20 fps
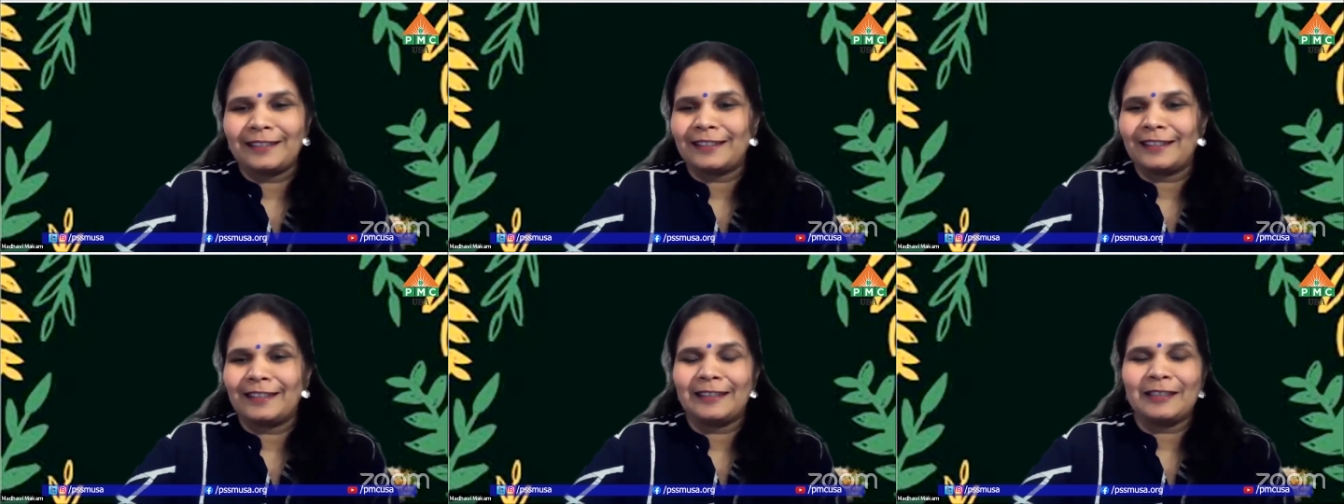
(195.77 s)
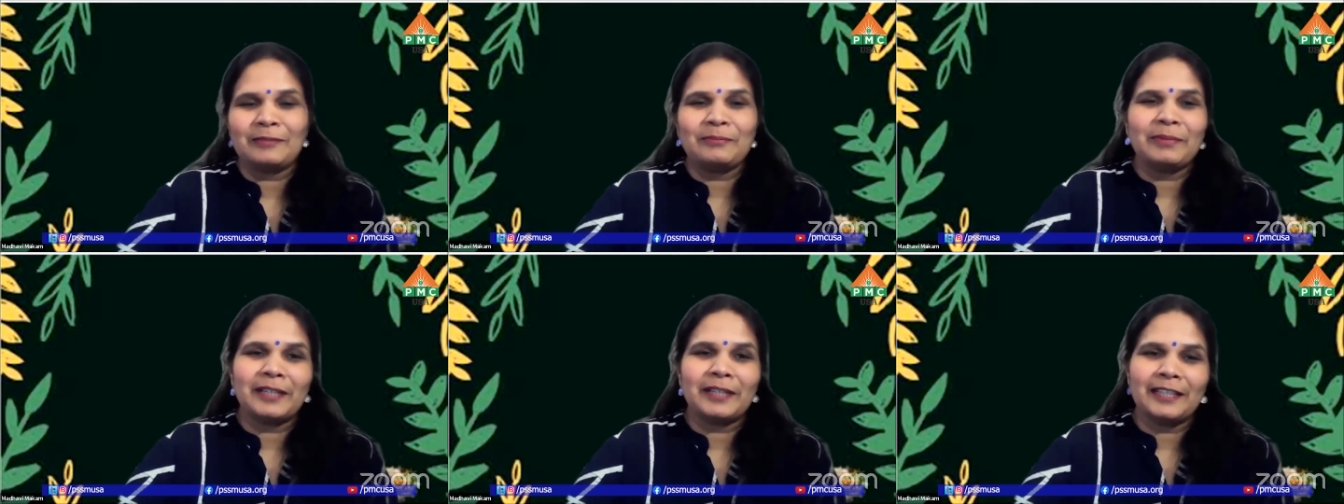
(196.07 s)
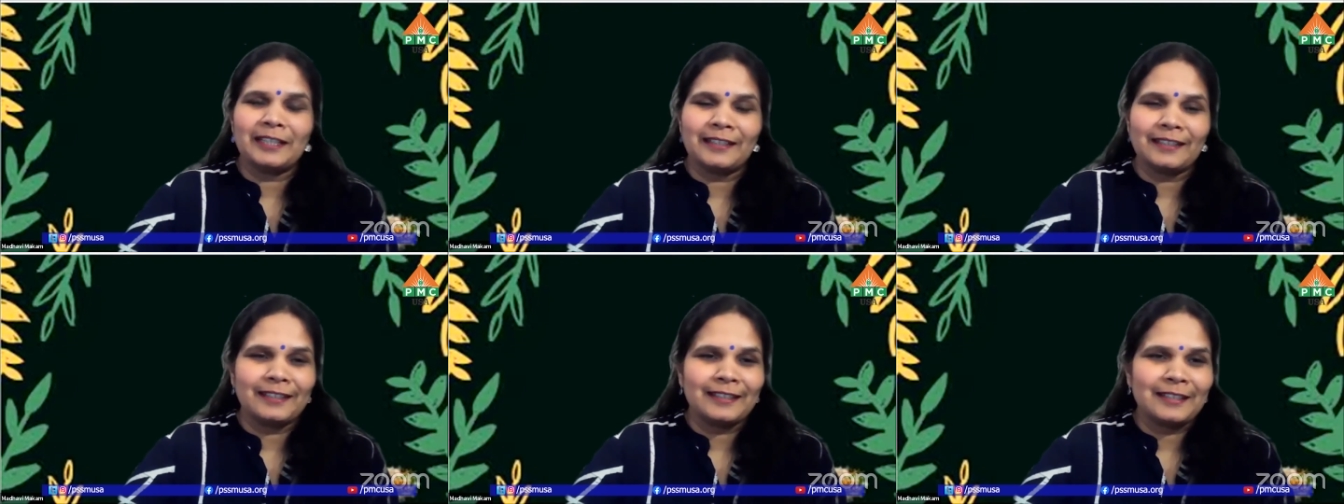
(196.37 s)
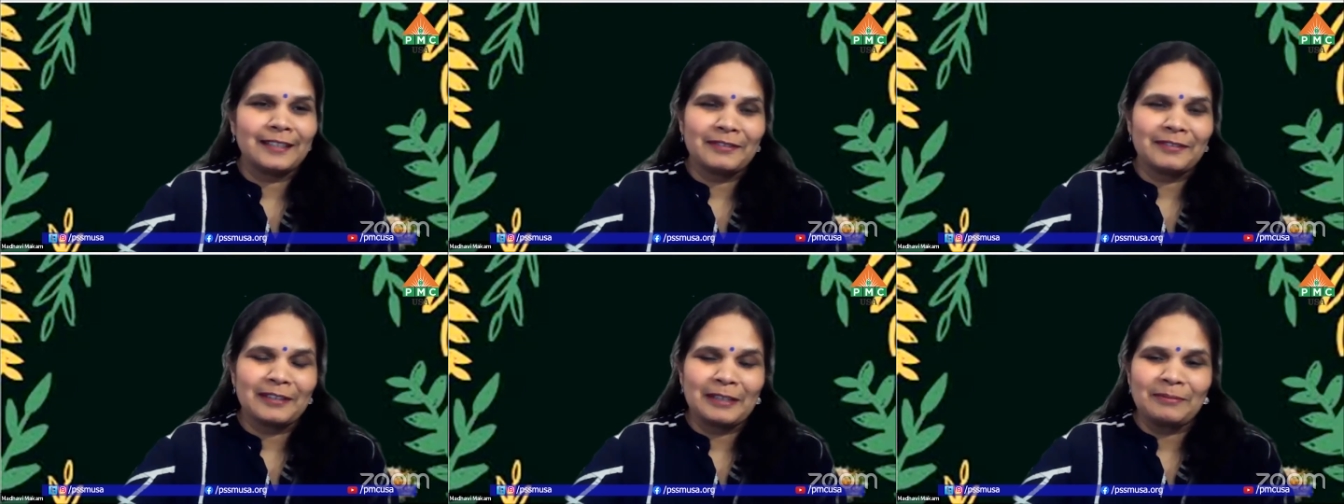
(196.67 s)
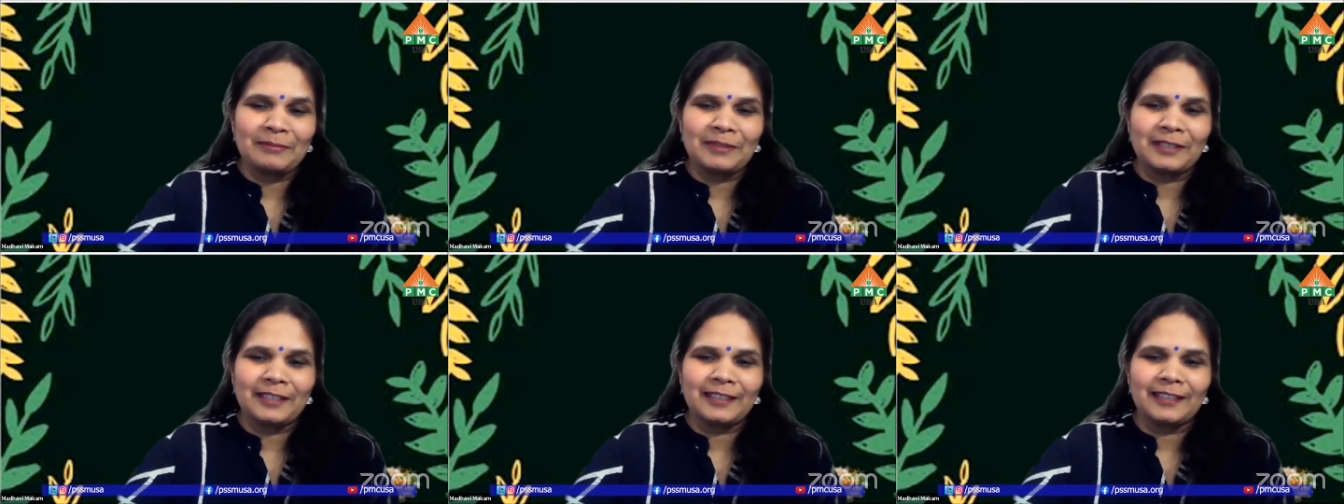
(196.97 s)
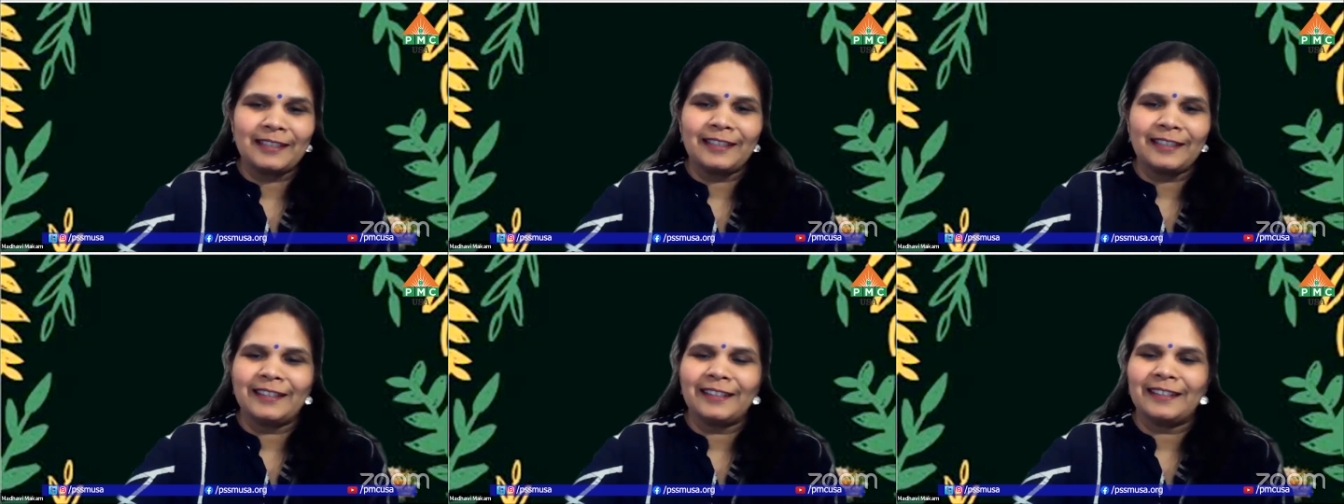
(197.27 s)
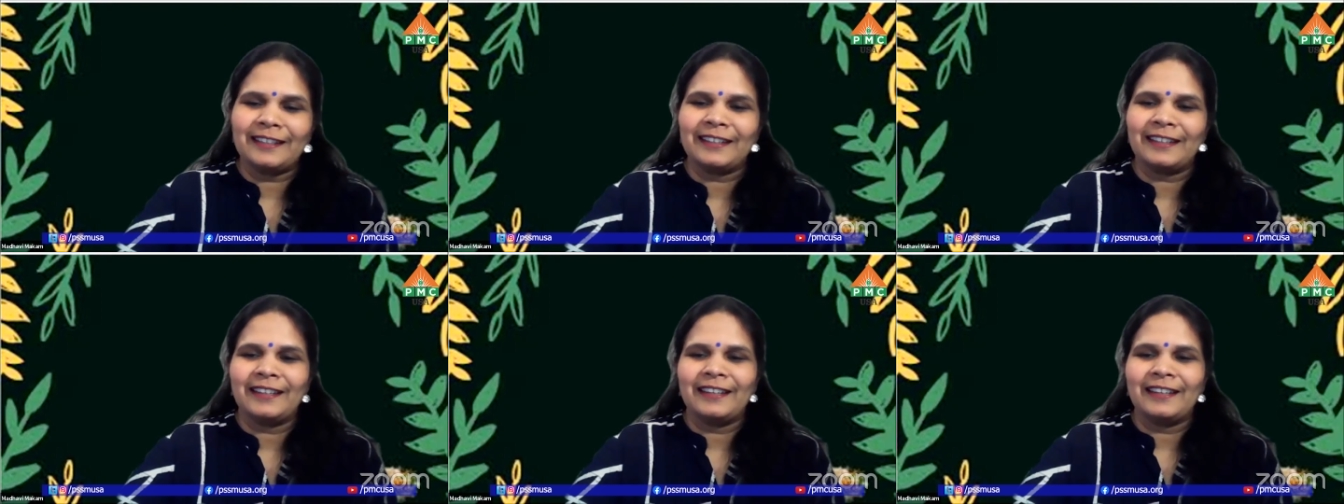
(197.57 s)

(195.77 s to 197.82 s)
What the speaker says: and then the Bandireddy family.